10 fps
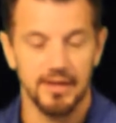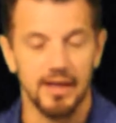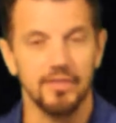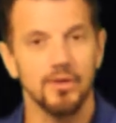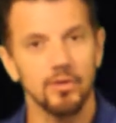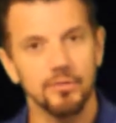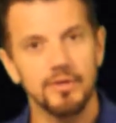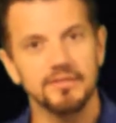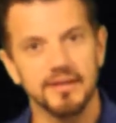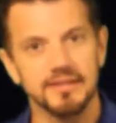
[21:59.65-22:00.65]
And the only
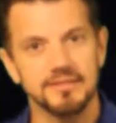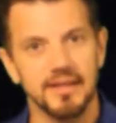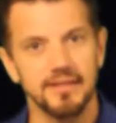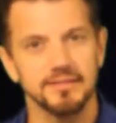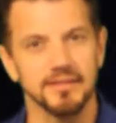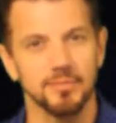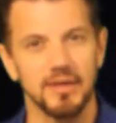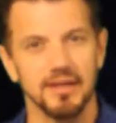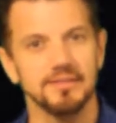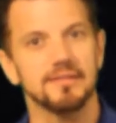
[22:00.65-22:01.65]
reason I say this is
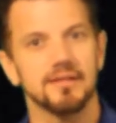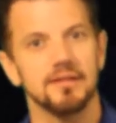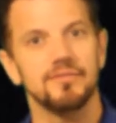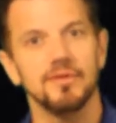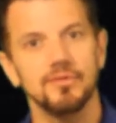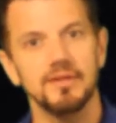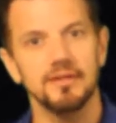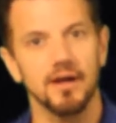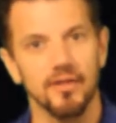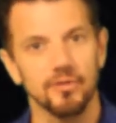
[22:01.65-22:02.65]
because it's confusing
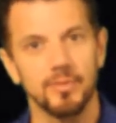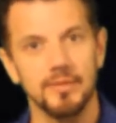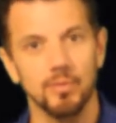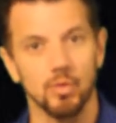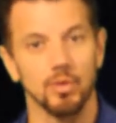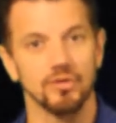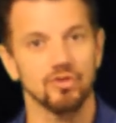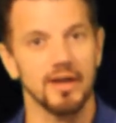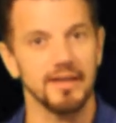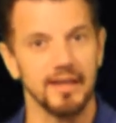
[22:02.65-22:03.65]
to other people who are
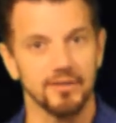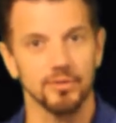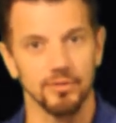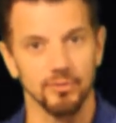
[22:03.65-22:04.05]
trying to enter